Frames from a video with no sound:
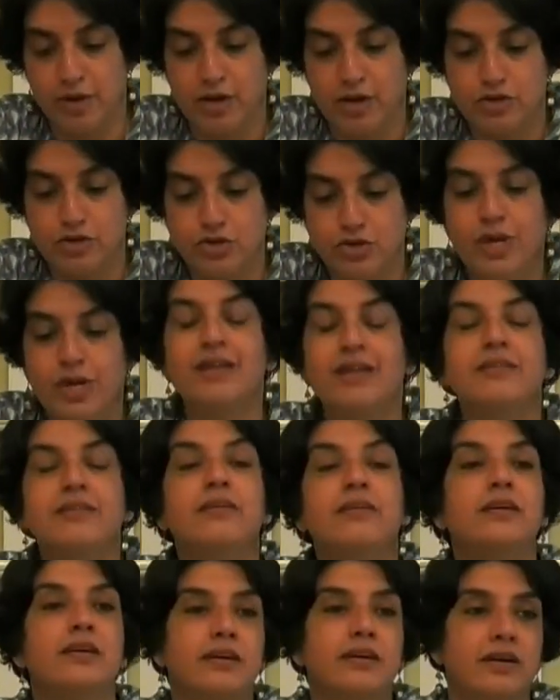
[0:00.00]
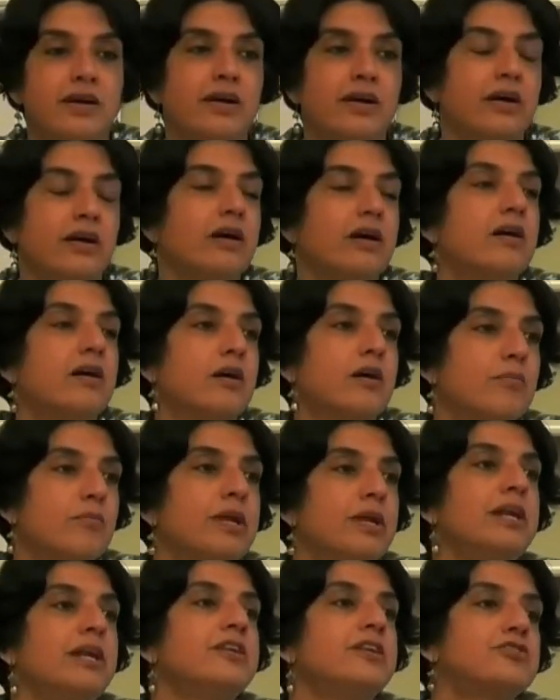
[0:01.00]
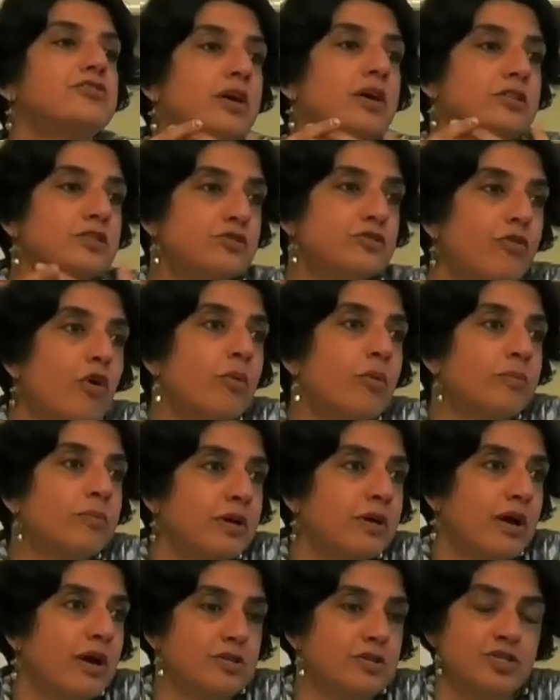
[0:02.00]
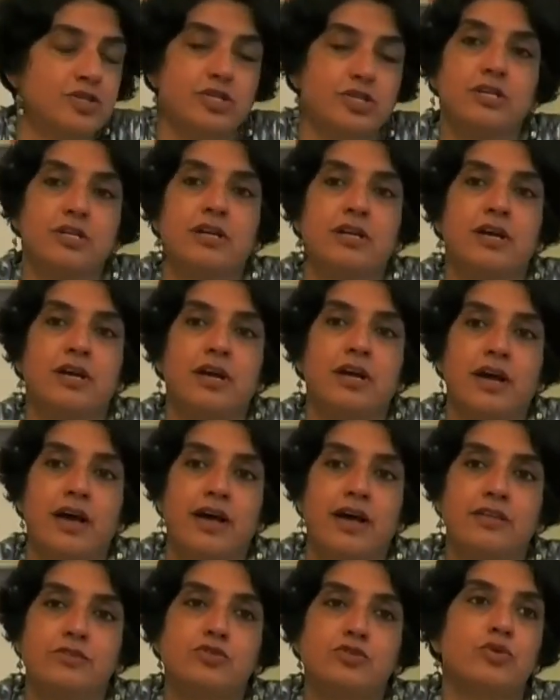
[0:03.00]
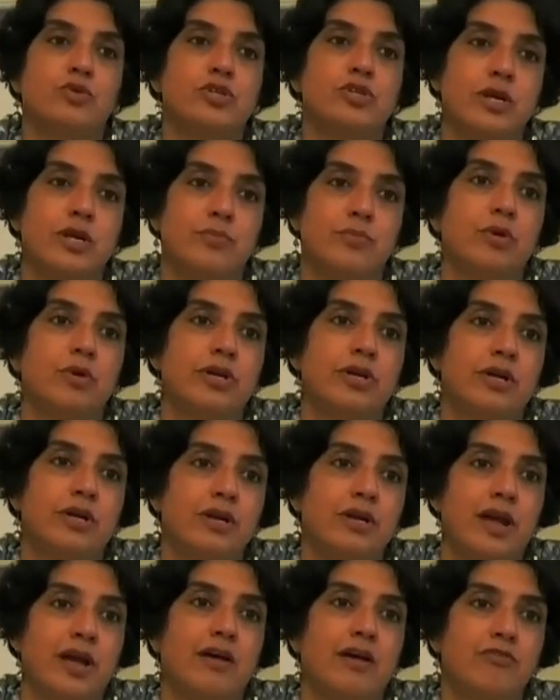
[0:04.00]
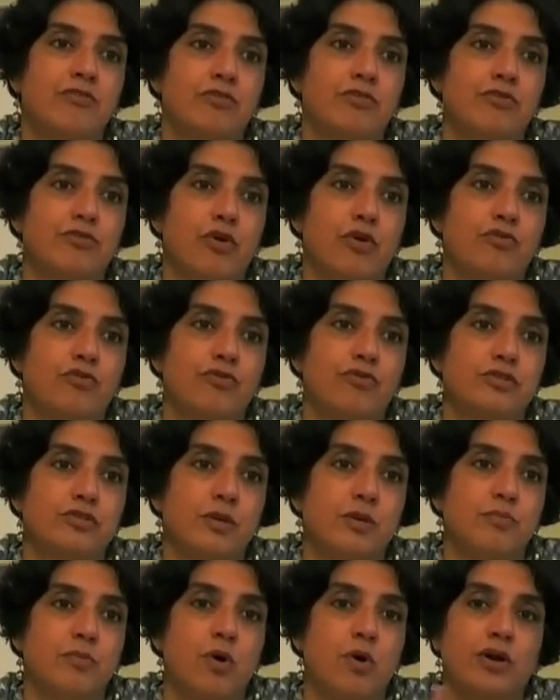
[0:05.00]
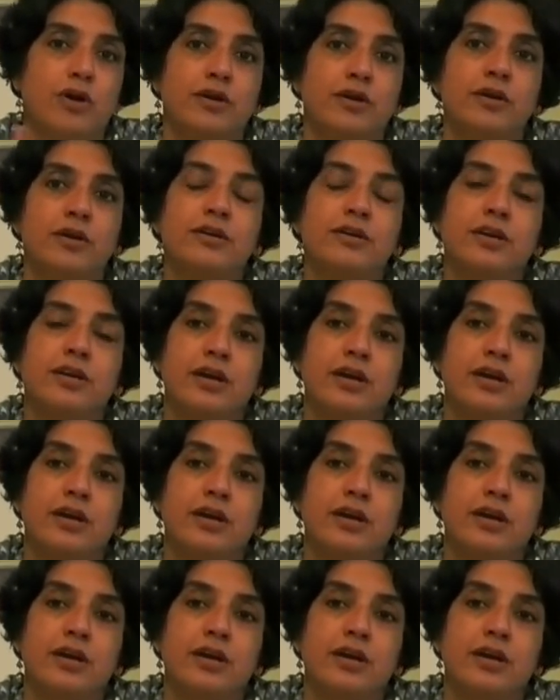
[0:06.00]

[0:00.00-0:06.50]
together completely transformed the cultural and social and political life of the subcontinent.